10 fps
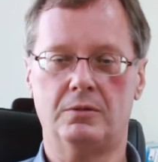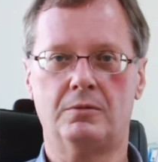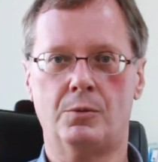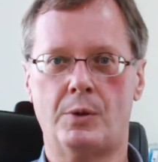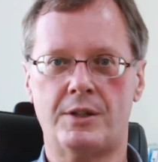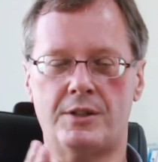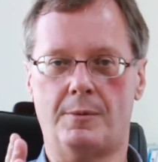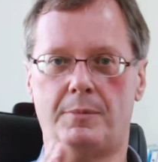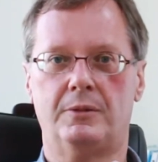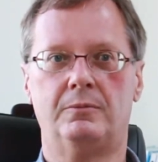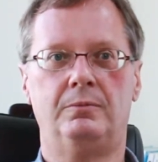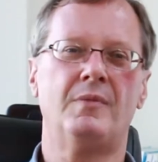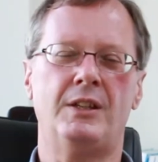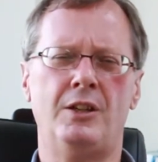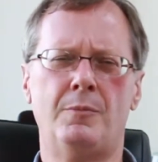Well, what is up?
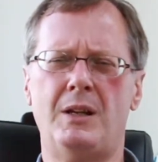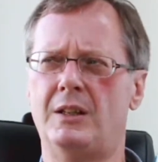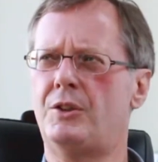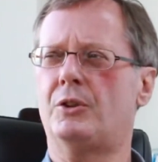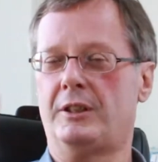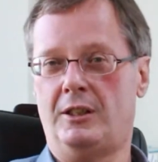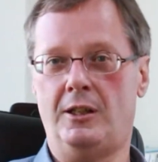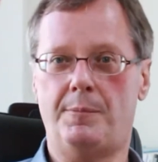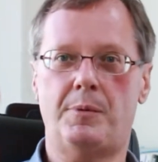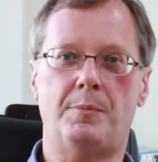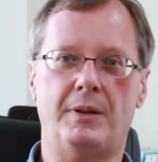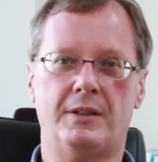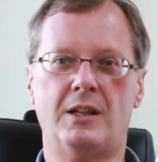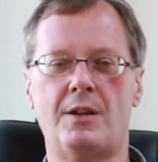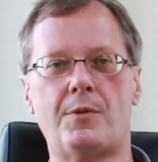You don't mean literally up, but
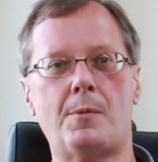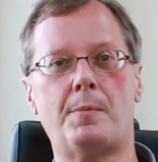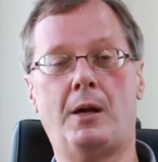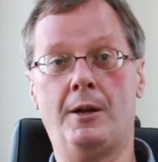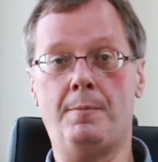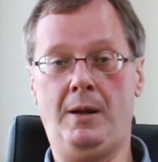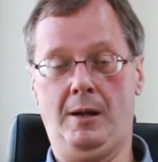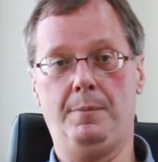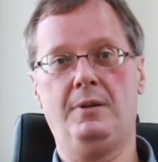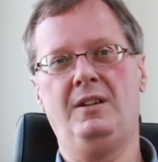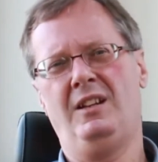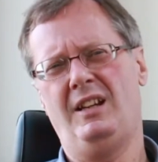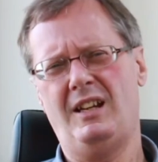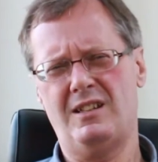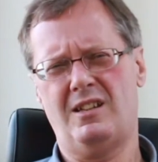kind of up on a map.
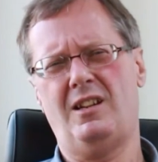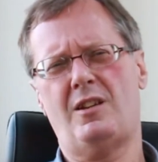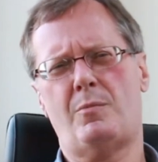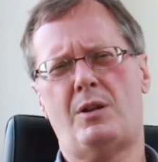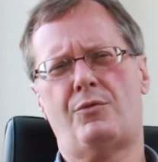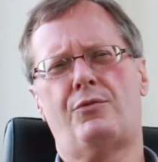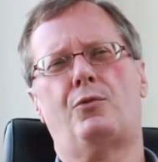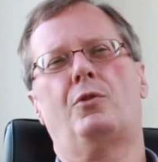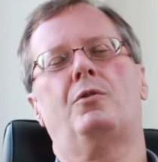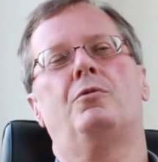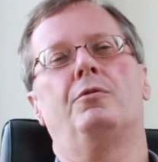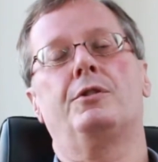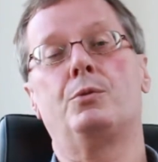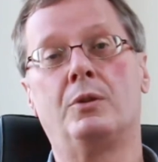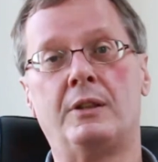It's kind of metaphorical
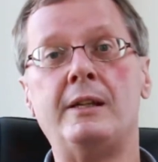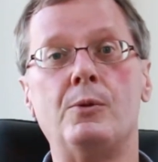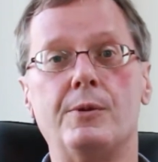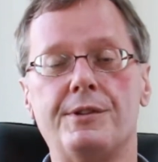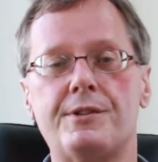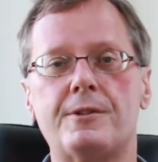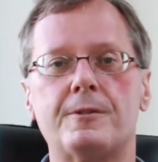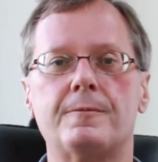to a linguist.